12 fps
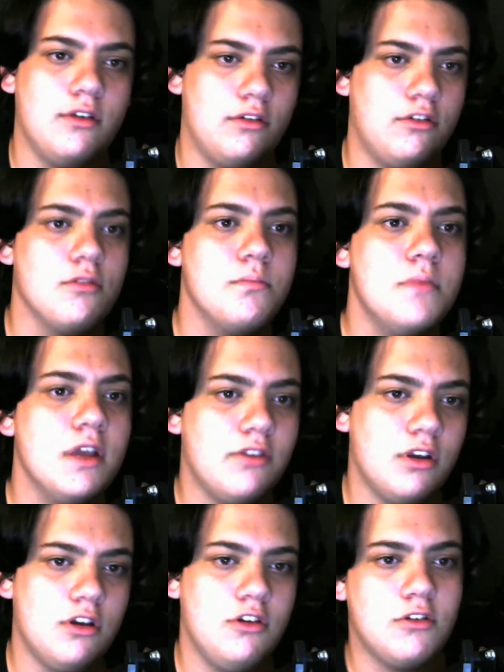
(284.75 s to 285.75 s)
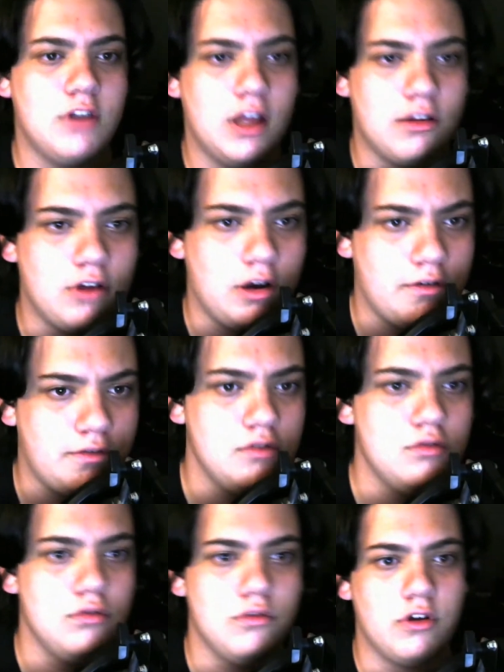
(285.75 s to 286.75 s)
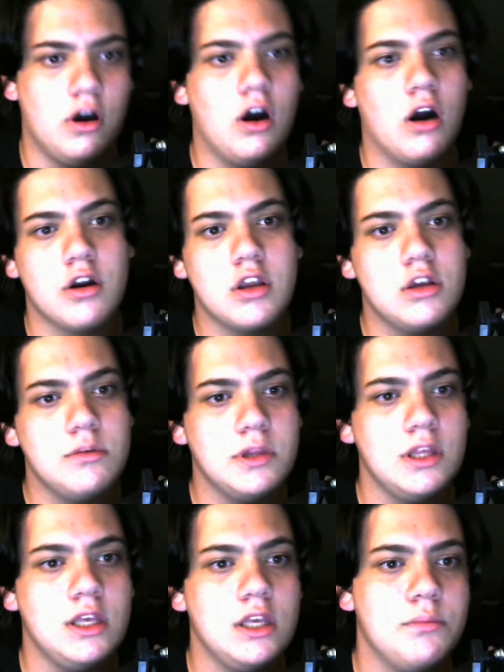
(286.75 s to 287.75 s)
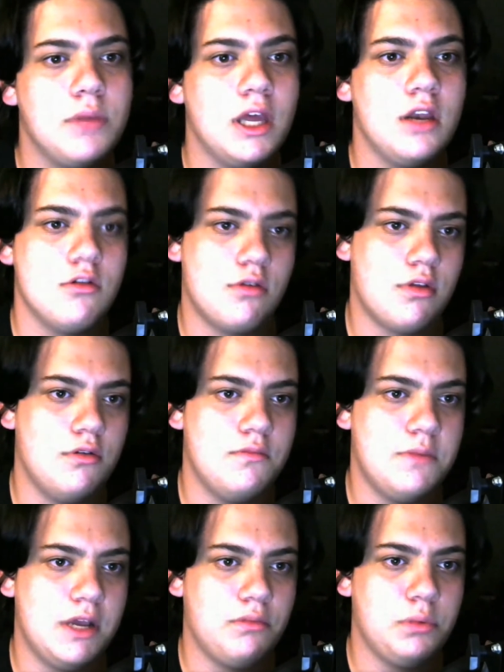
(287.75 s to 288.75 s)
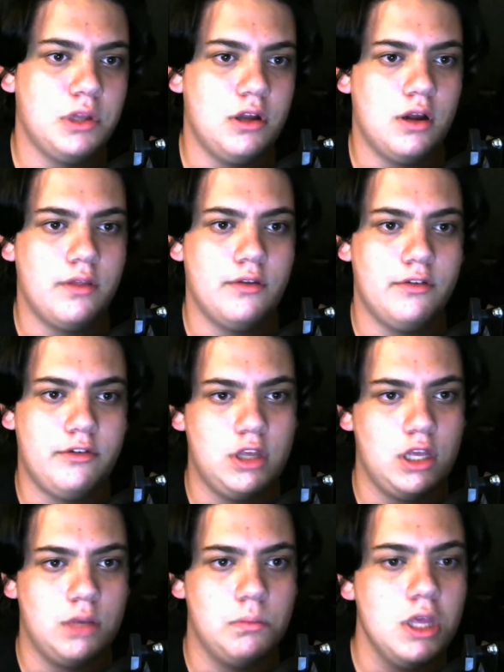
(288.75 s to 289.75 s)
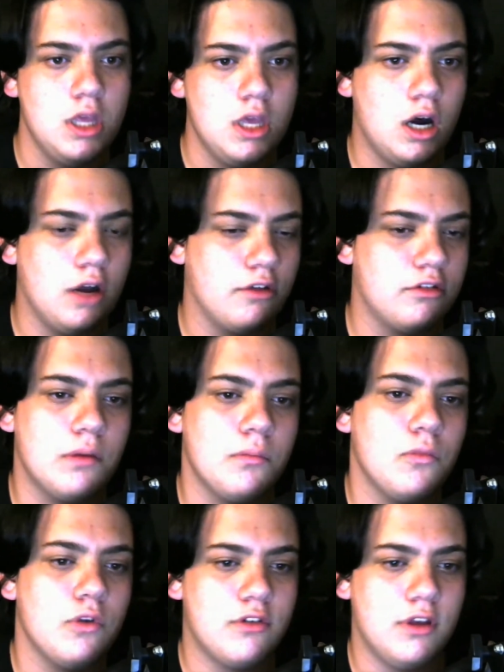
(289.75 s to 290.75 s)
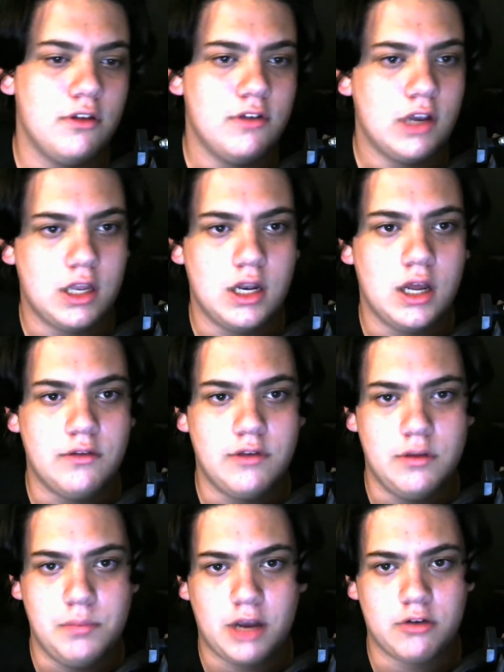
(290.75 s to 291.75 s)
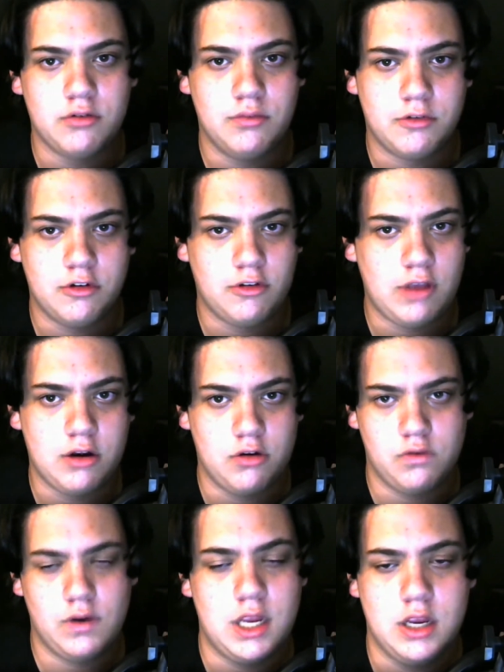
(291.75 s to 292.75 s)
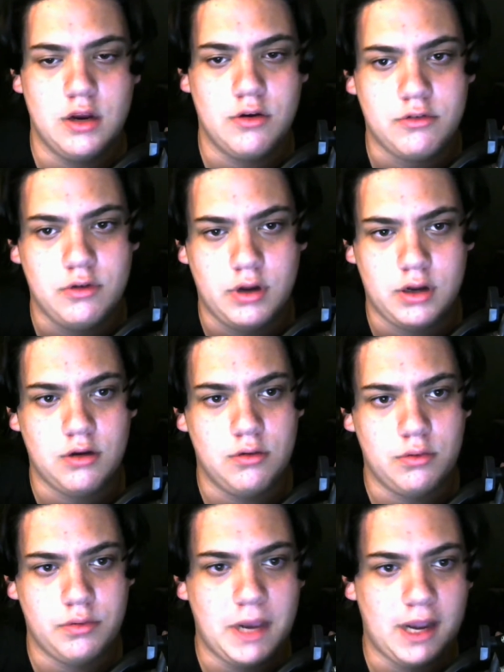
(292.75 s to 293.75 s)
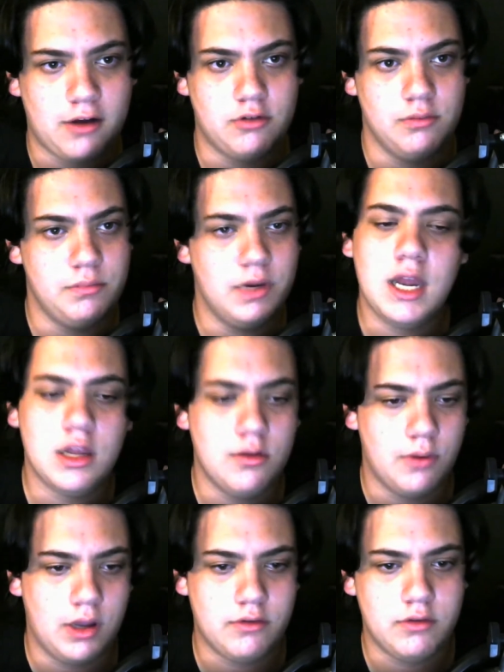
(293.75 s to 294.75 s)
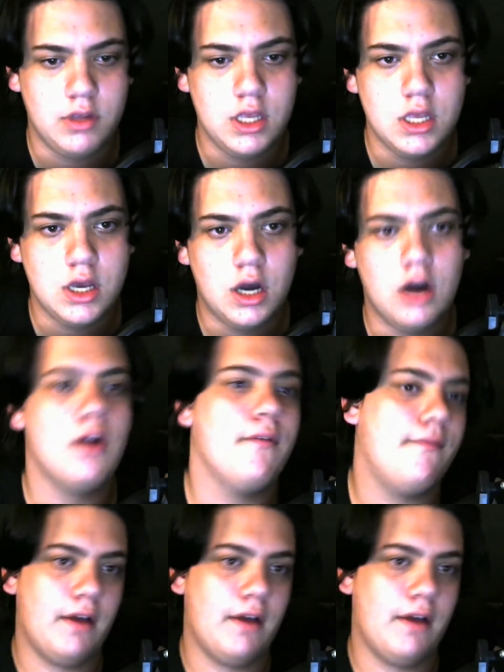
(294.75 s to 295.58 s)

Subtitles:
So you're missing Kuznetsov, who's arguably been your third best player on this team. Some would say second. I'd say Backstrom's just had a great year, so I'd go with Backstrom. But anyways, I